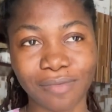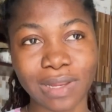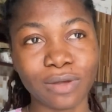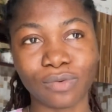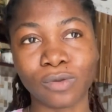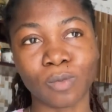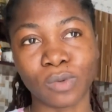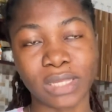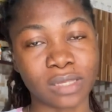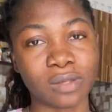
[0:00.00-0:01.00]
I really could not
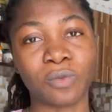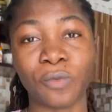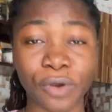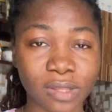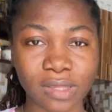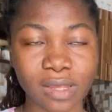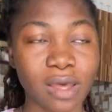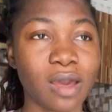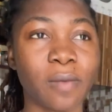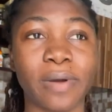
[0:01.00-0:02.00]
put it in words,
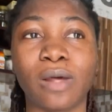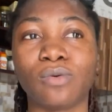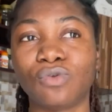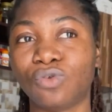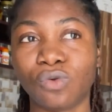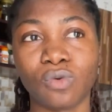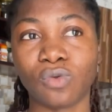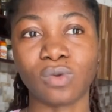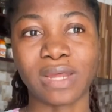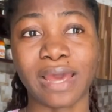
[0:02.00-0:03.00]
but I was so,
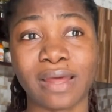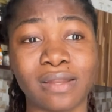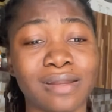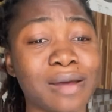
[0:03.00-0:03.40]
so tired.